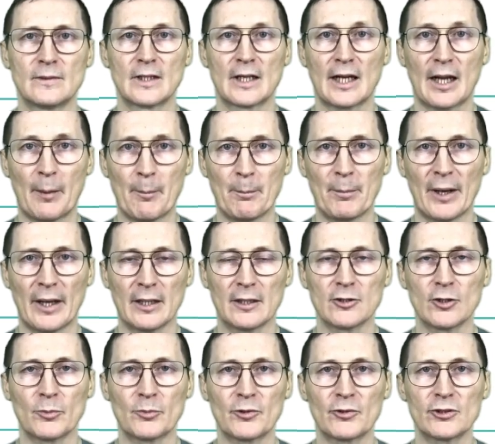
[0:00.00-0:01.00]
Compile
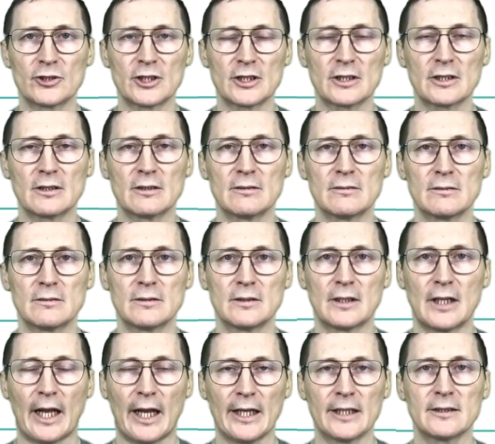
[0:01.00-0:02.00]
your project
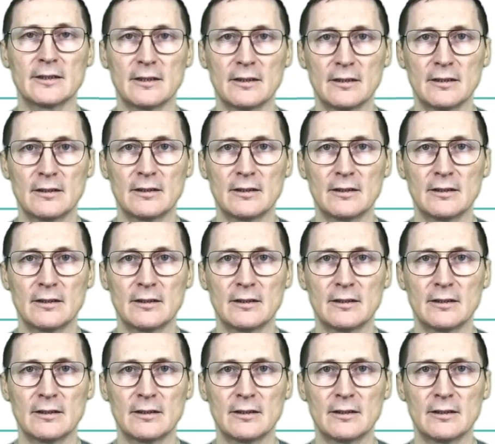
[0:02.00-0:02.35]
and